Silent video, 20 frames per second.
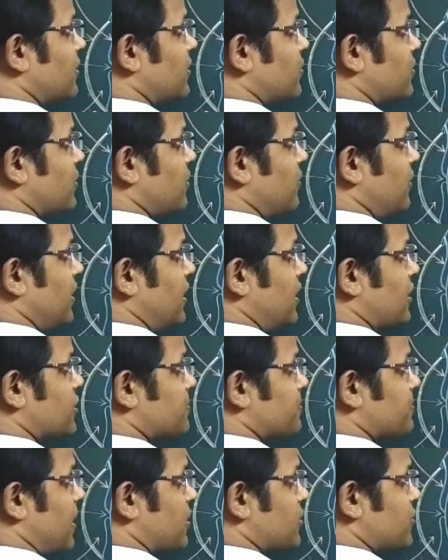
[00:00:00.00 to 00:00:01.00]
through the
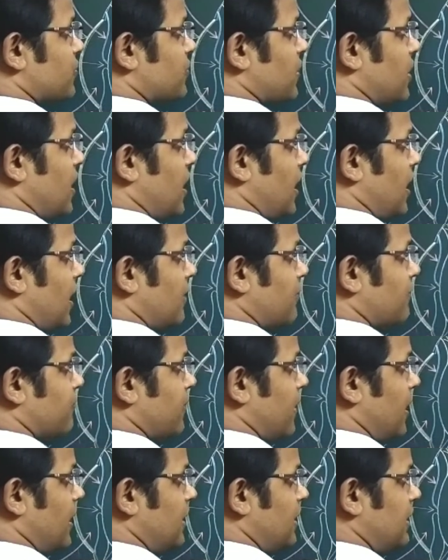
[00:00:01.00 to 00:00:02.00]
various parts of the eye,
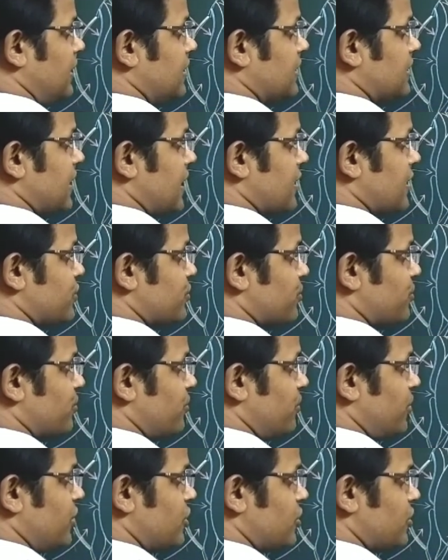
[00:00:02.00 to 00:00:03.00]
finally it has to
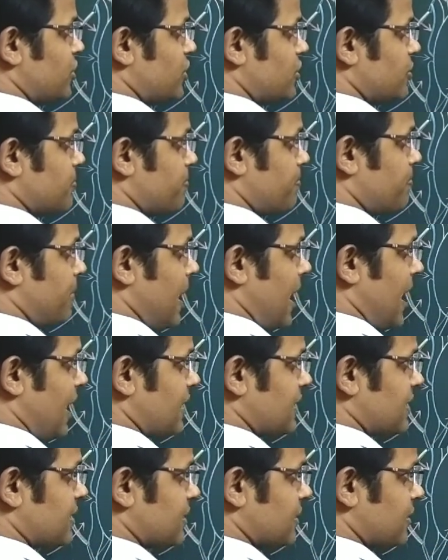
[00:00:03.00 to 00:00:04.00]
reach this
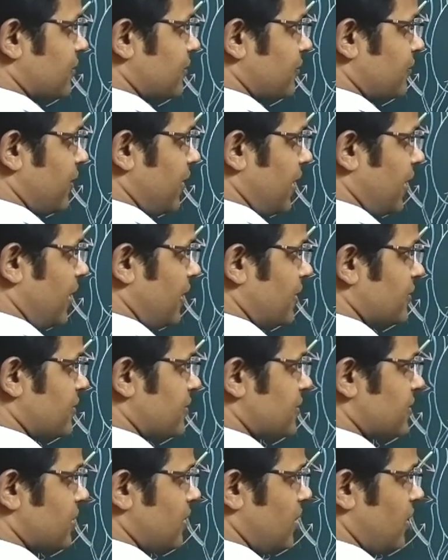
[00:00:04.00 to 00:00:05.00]
back
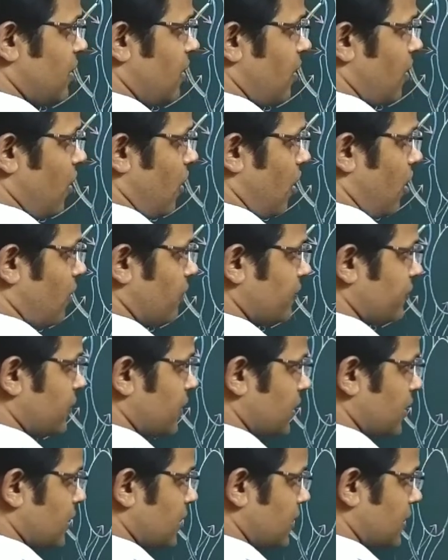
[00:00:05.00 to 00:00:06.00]
surface of
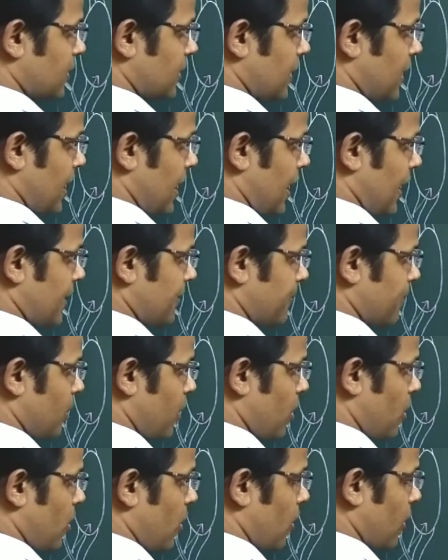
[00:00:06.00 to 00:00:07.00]
the
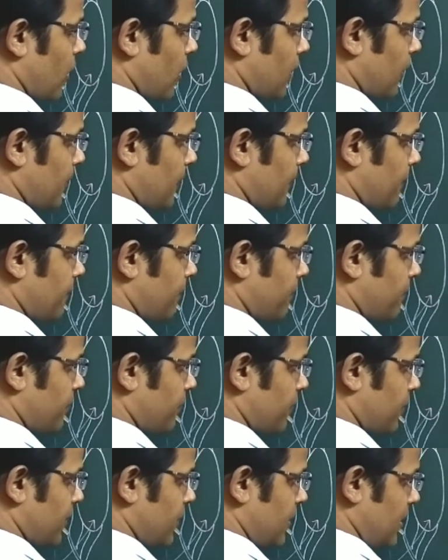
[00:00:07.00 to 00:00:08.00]
eyeball.
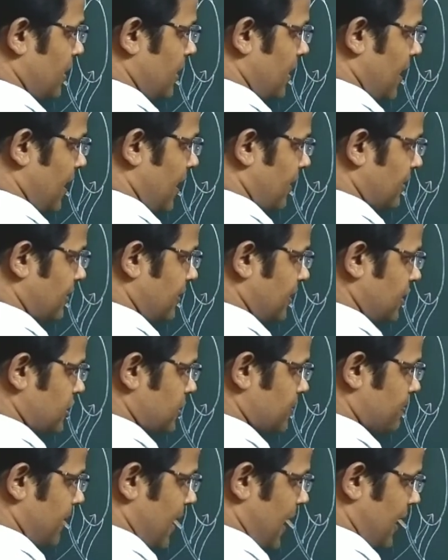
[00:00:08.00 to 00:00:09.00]
And
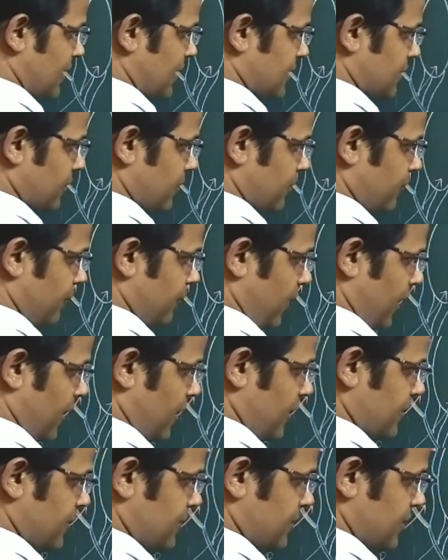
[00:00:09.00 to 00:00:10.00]
this back
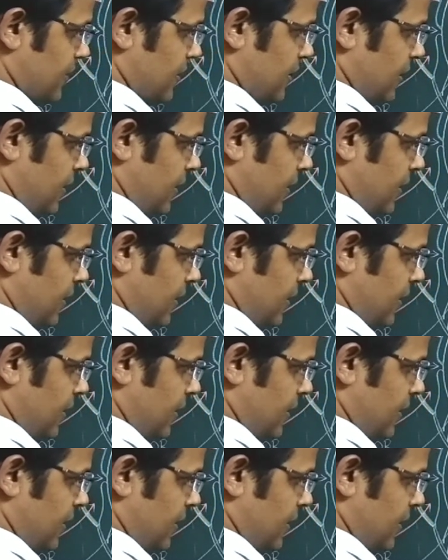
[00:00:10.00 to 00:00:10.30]
surface